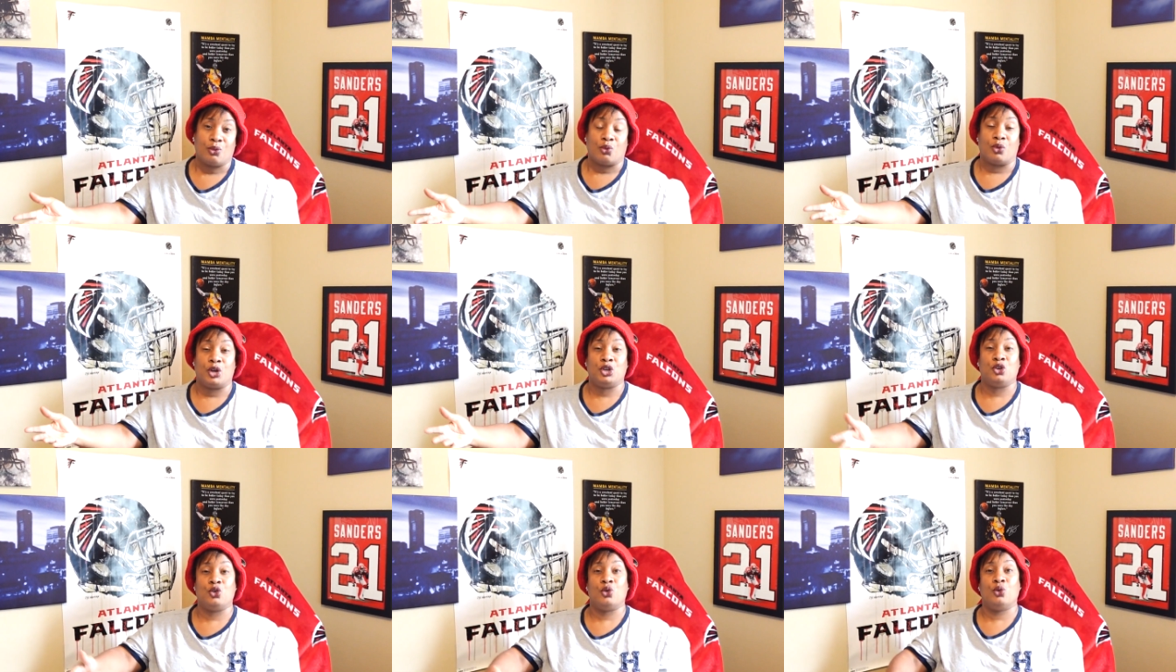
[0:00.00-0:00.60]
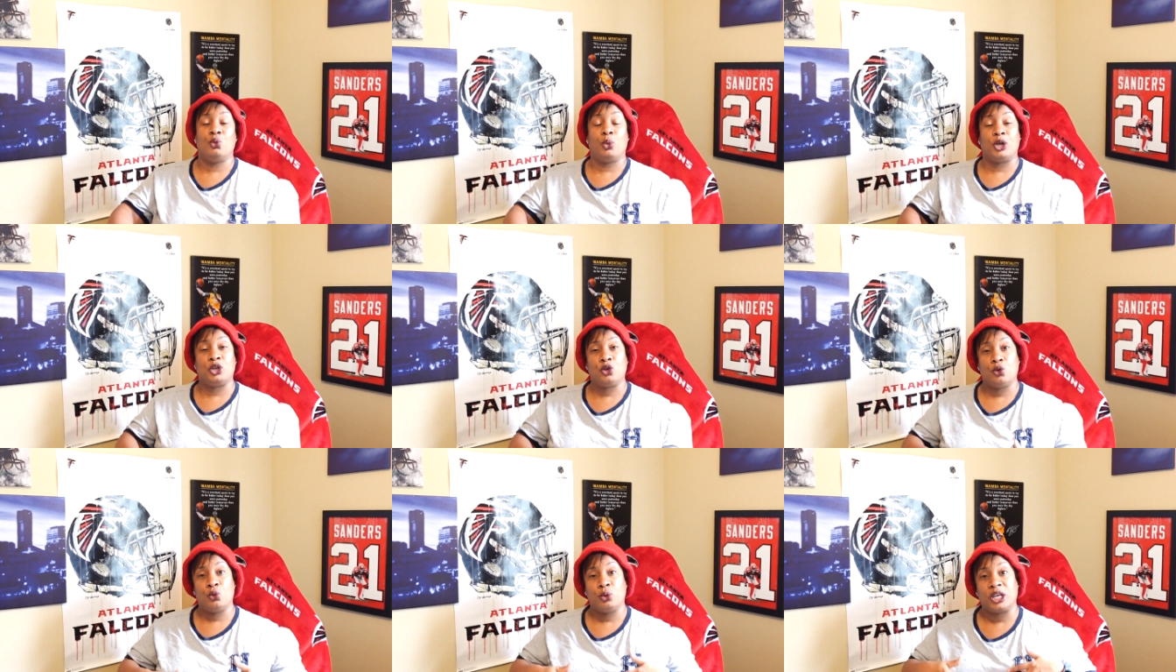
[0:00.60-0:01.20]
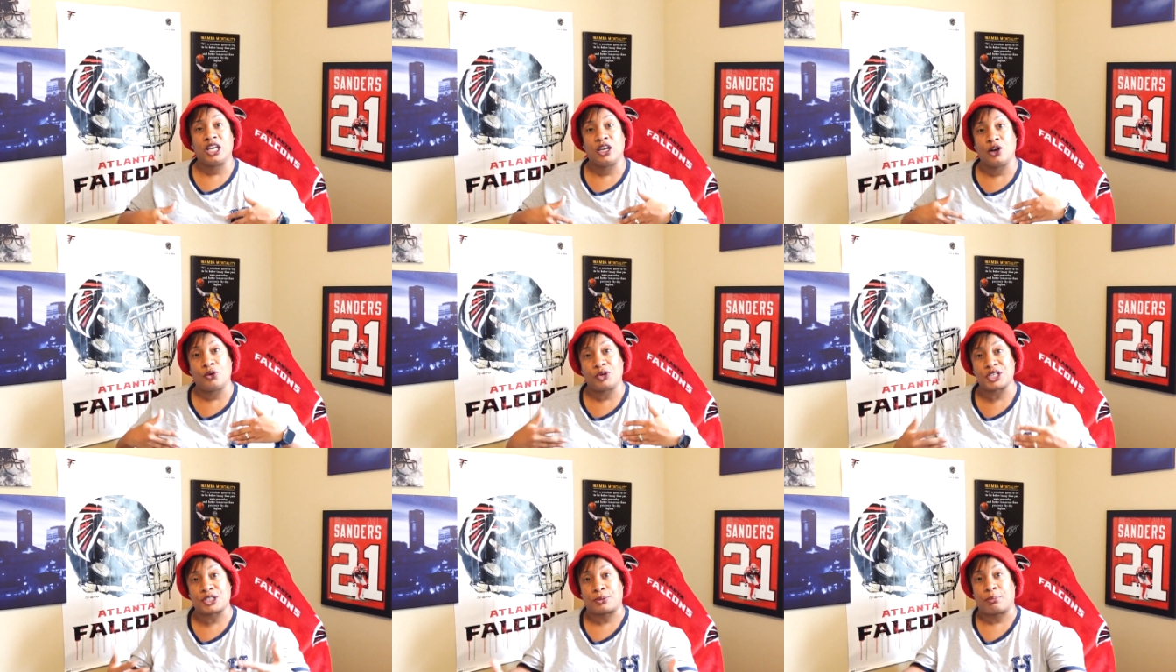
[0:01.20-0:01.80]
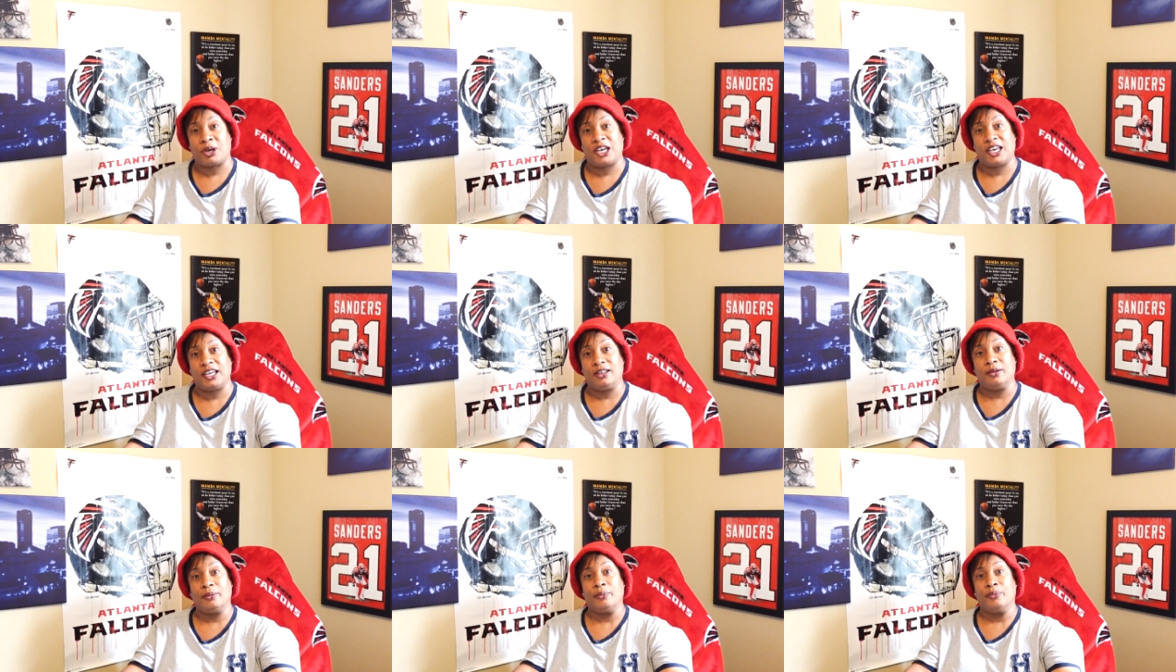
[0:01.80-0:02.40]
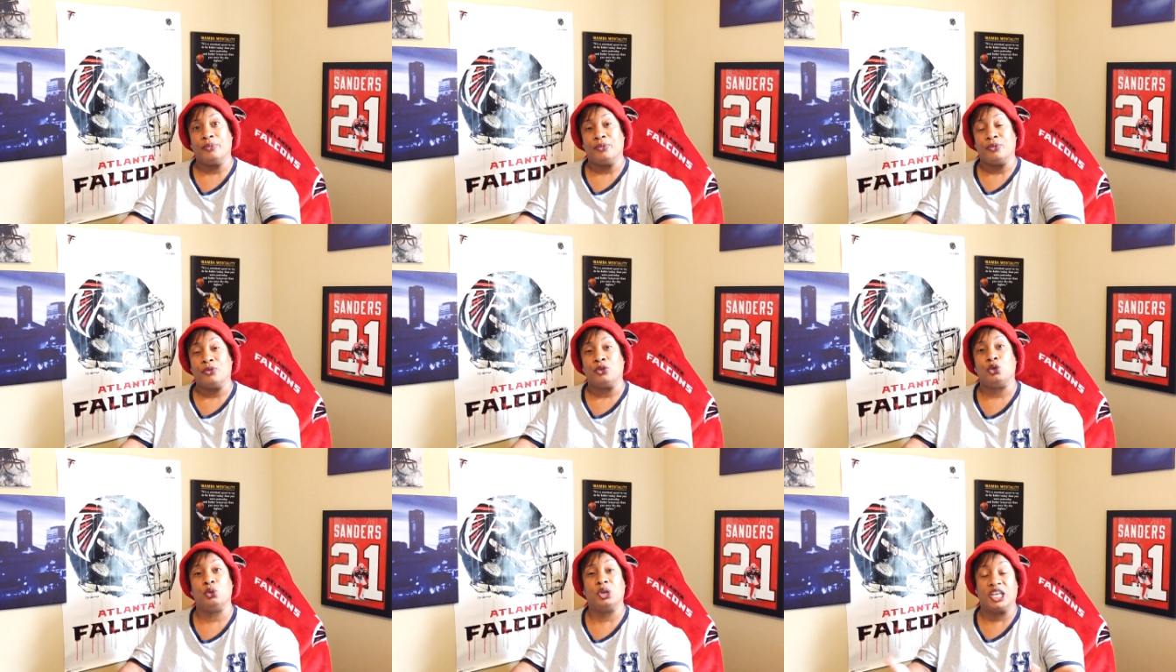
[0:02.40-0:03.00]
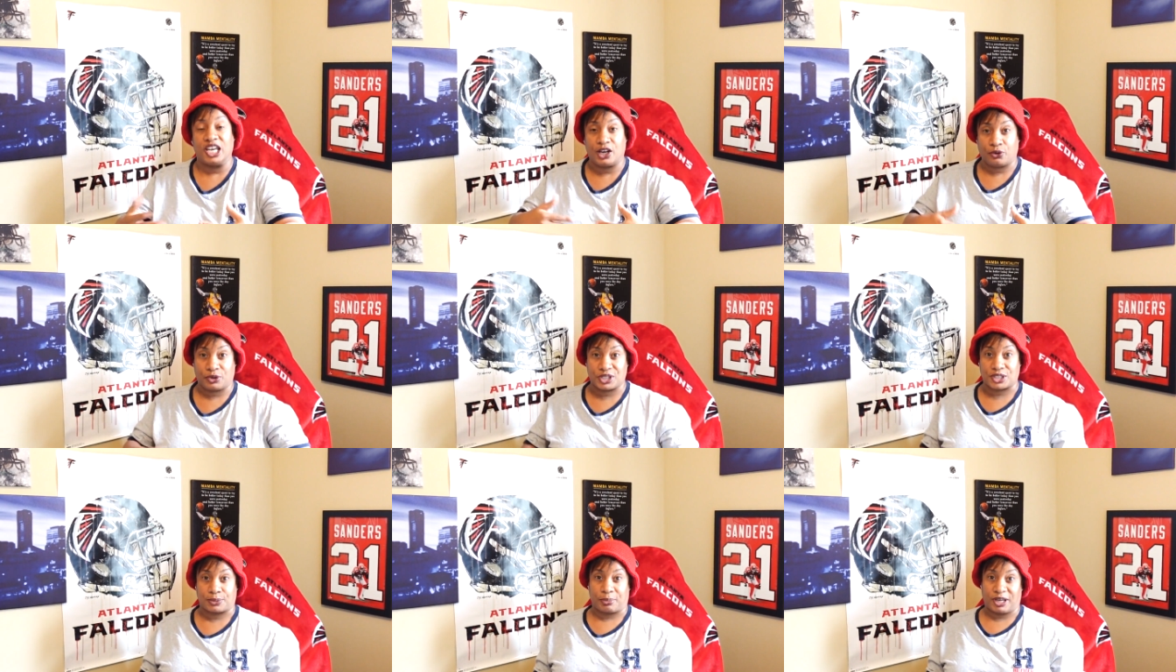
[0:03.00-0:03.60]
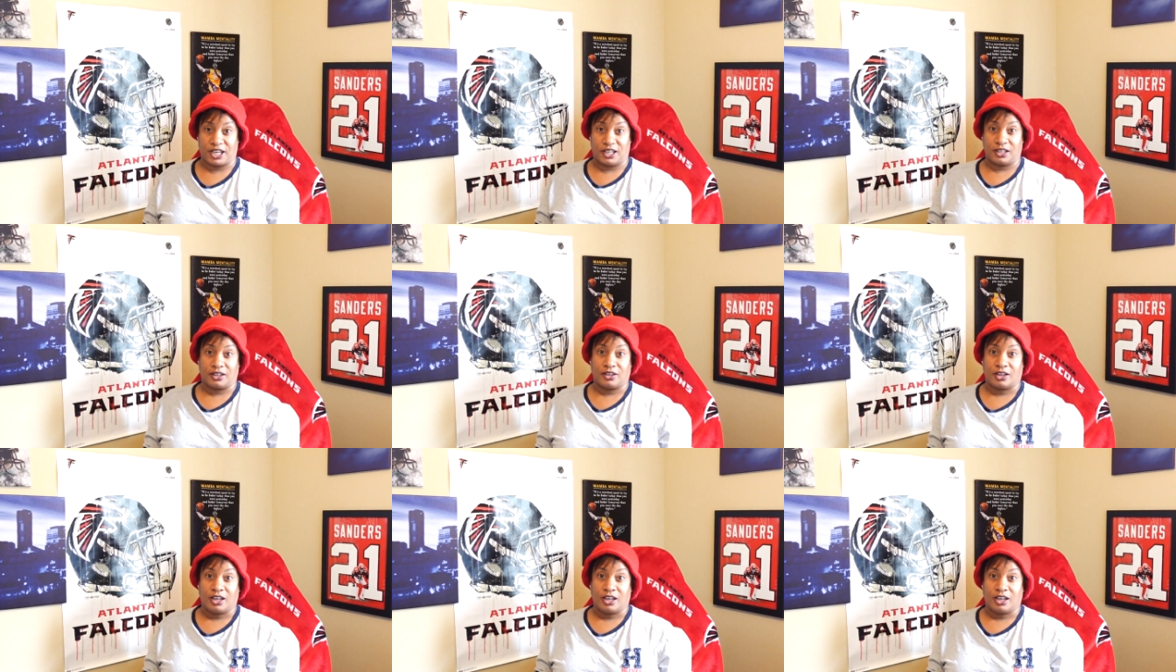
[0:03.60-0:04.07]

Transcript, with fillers: When you when you give respect, you get respect.